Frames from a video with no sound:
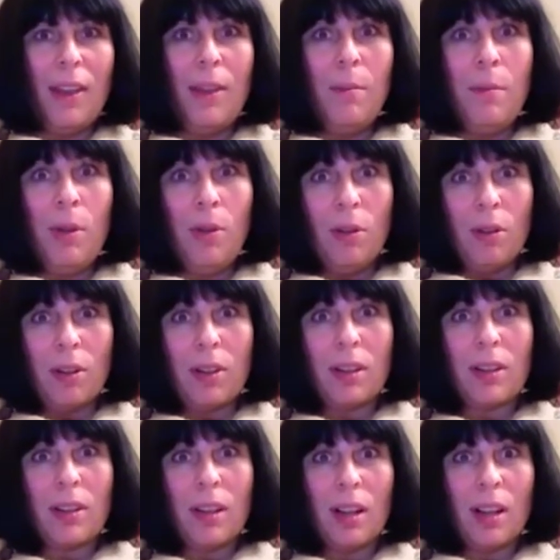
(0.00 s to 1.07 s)
the
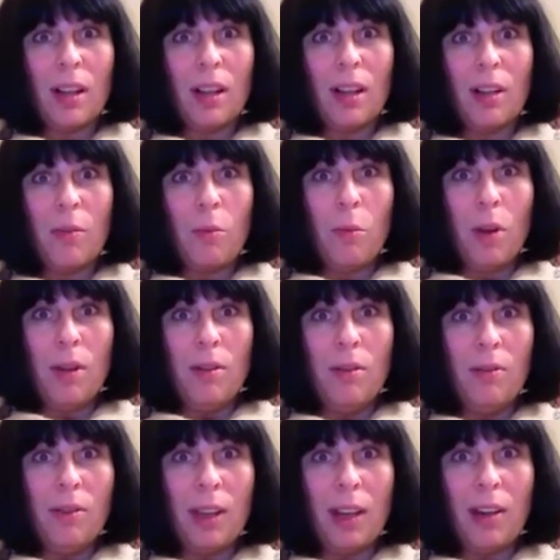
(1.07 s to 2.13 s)
books. One
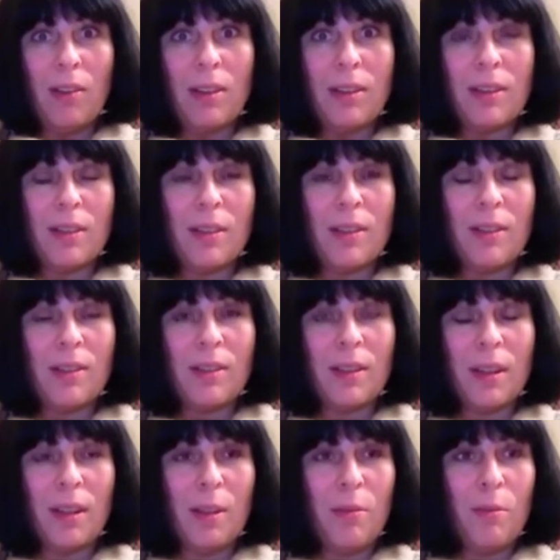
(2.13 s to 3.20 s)
of the characters
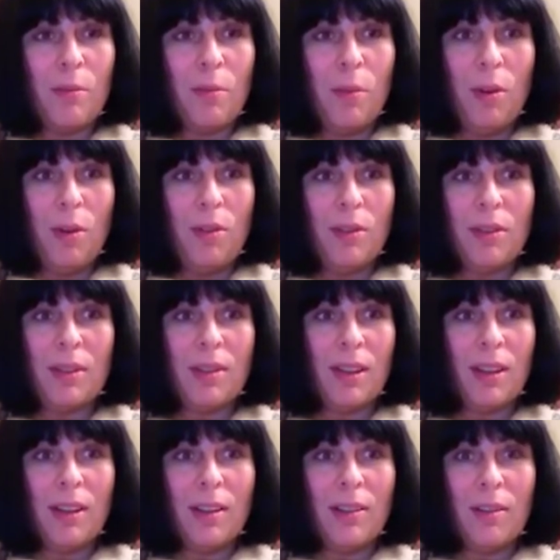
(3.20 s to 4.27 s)
was
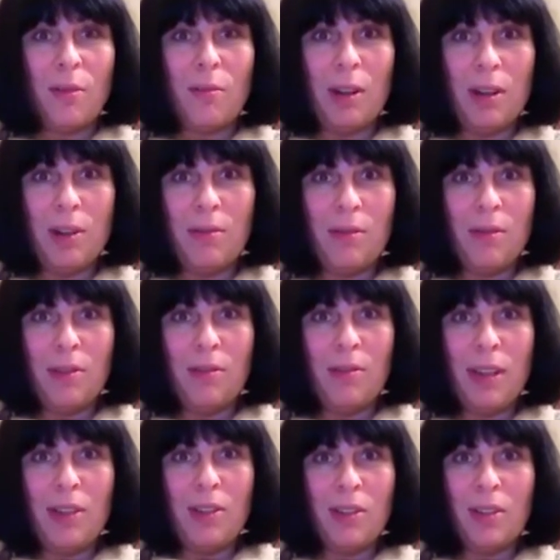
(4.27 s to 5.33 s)
a writer of
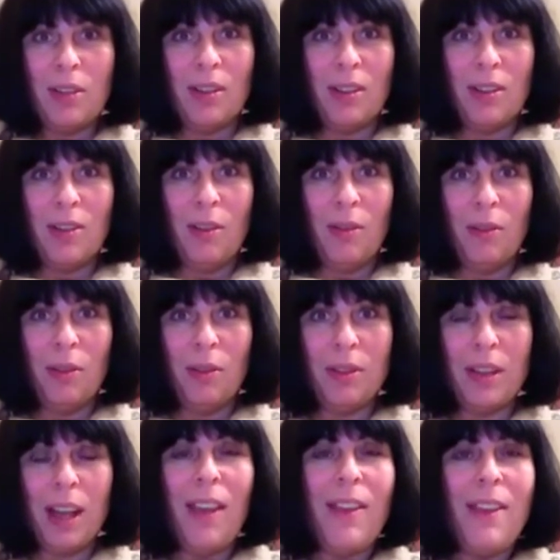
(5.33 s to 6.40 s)
adventure
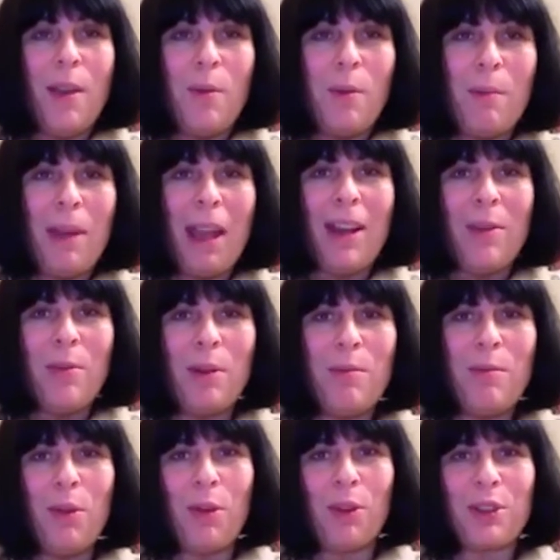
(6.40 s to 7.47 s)
novels. And there were
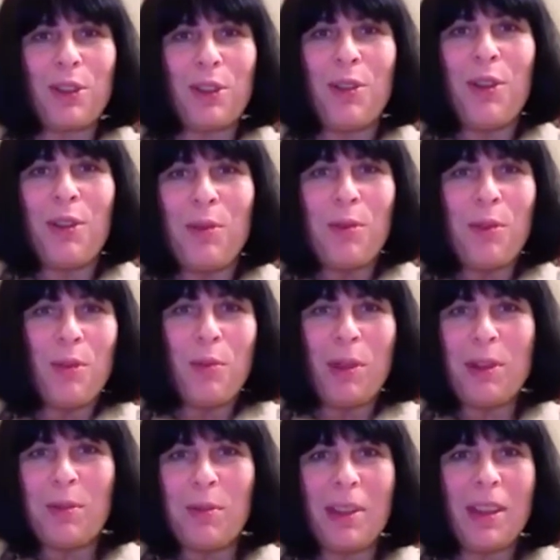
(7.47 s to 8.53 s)
penguin books. You know, there were the
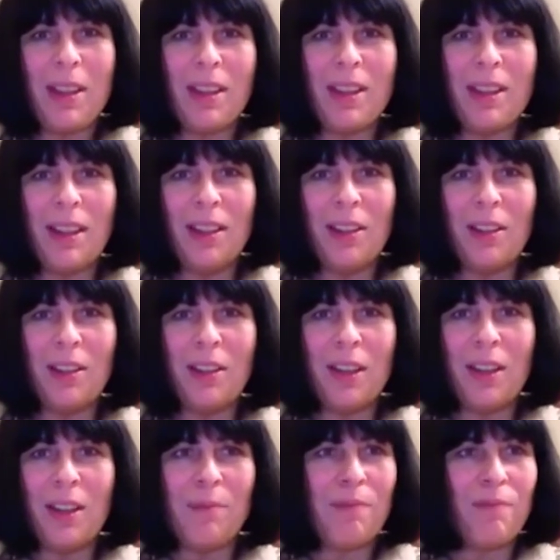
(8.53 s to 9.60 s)
ones with
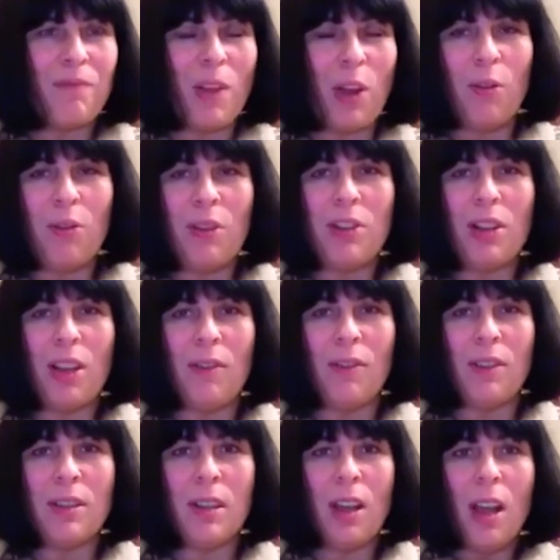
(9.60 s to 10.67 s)
the orange
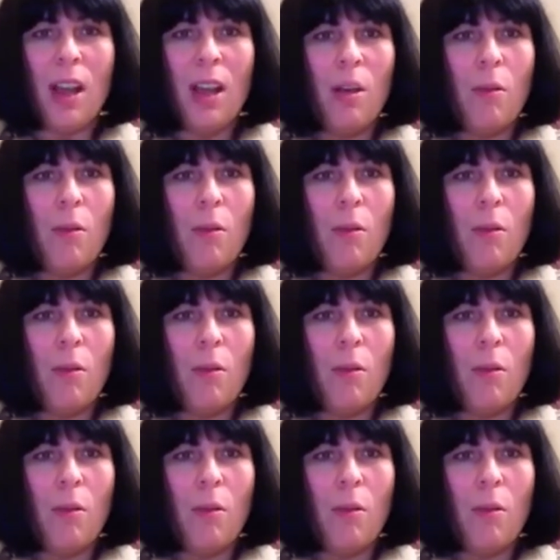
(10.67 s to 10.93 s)
covers,